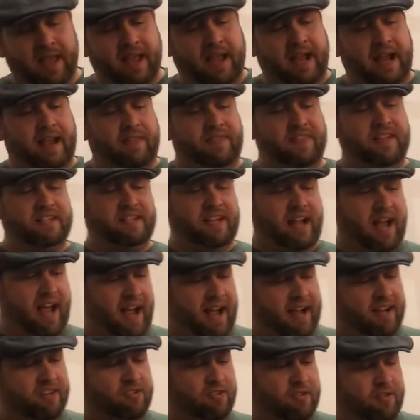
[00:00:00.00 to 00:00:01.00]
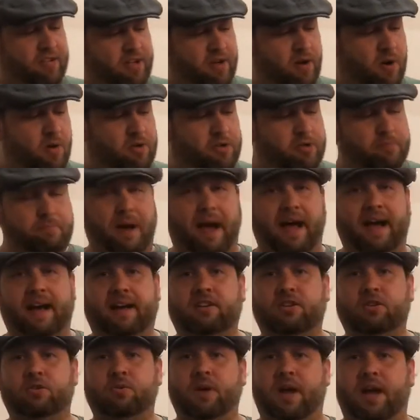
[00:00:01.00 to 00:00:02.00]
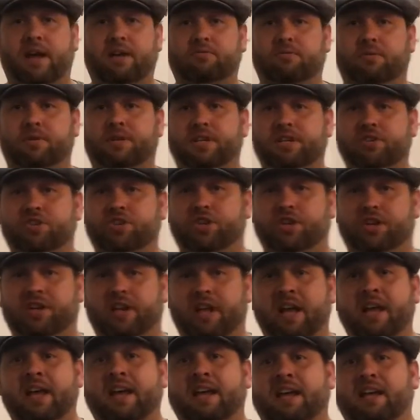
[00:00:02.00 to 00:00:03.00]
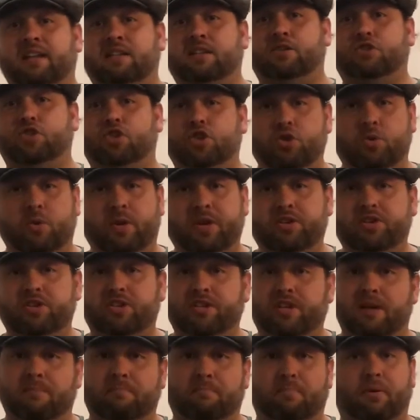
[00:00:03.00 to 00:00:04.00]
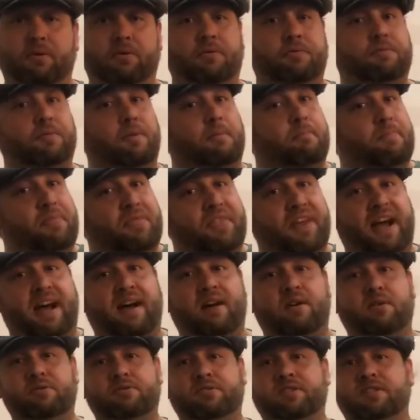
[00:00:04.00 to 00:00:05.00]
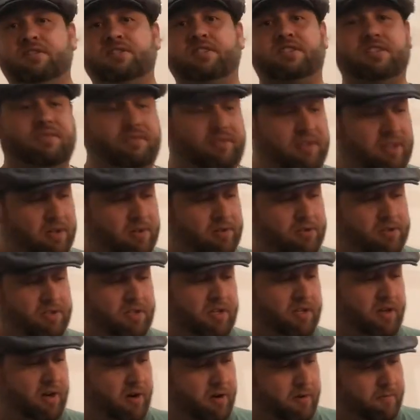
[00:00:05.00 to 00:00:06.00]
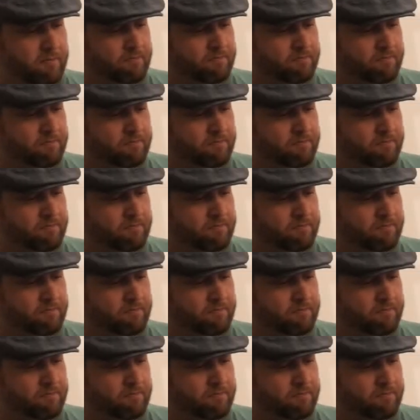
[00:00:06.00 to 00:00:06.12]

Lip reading: And this actually goes back to a tradition in the Jewish temple from thousands of years ago.